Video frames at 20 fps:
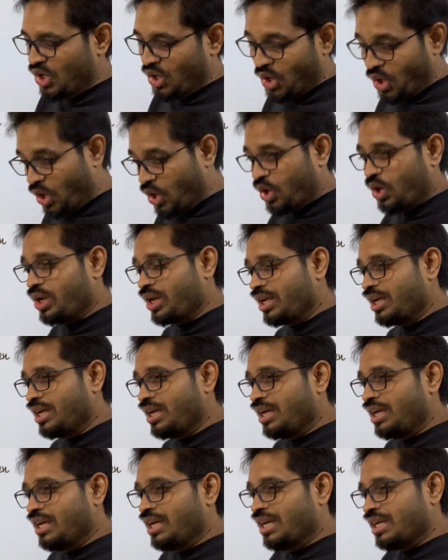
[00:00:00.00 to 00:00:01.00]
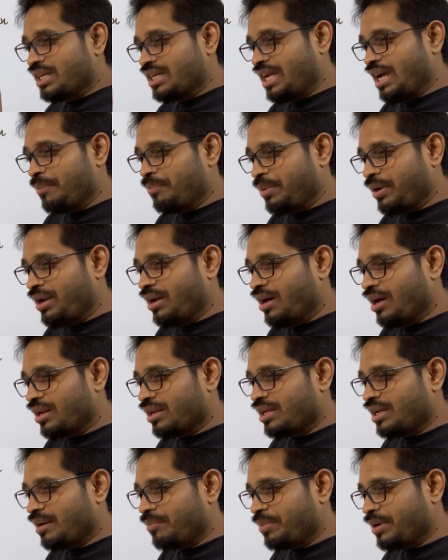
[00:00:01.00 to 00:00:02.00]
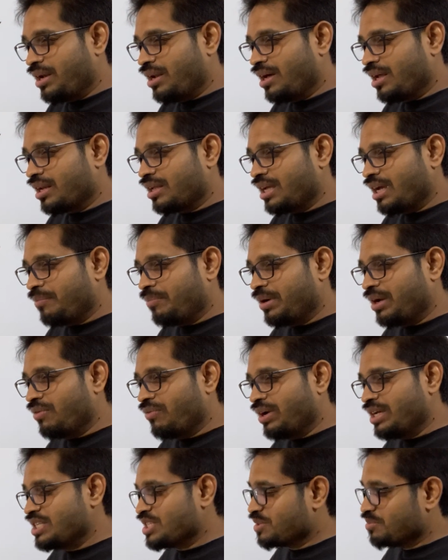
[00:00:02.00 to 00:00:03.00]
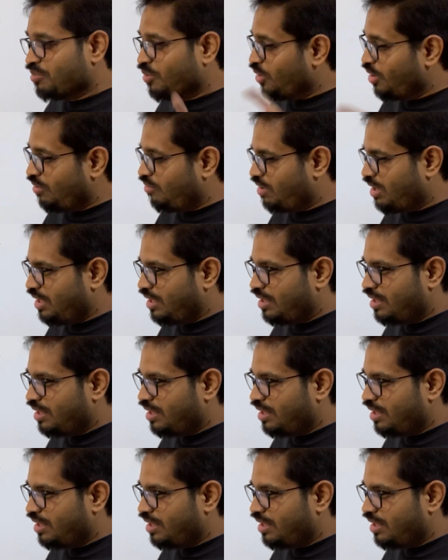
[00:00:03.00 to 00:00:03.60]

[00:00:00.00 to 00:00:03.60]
or capital R, capital R, capital Y, small y,